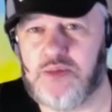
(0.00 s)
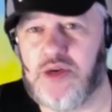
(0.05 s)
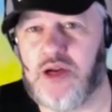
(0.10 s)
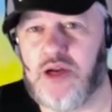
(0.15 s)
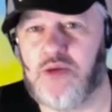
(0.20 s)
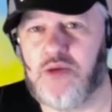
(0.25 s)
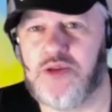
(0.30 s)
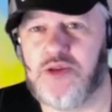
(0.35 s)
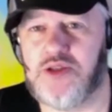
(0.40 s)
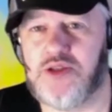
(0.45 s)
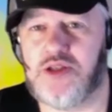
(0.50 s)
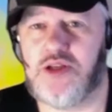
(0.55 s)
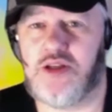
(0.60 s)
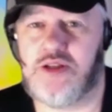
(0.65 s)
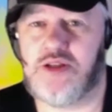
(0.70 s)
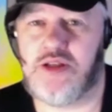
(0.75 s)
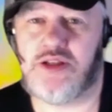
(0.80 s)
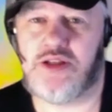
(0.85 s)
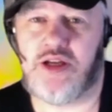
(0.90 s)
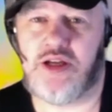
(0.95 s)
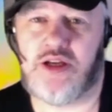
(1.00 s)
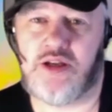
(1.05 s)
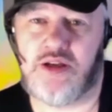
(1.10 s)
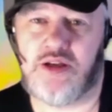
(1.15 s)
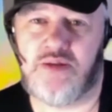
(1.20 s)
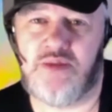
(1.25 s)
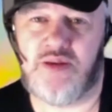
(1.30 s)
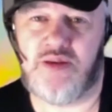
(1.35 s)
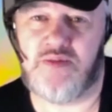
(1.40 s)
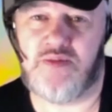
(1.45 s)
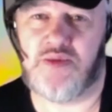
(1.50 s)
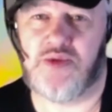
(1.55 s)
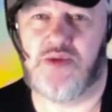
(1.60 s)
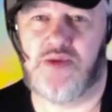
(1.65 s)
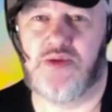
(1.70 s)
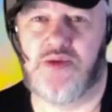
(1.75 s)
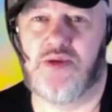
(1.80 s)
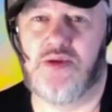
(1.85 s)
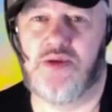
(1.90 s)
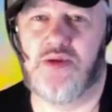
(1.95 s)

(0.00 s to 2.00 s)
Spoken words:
but I want to understand commitment.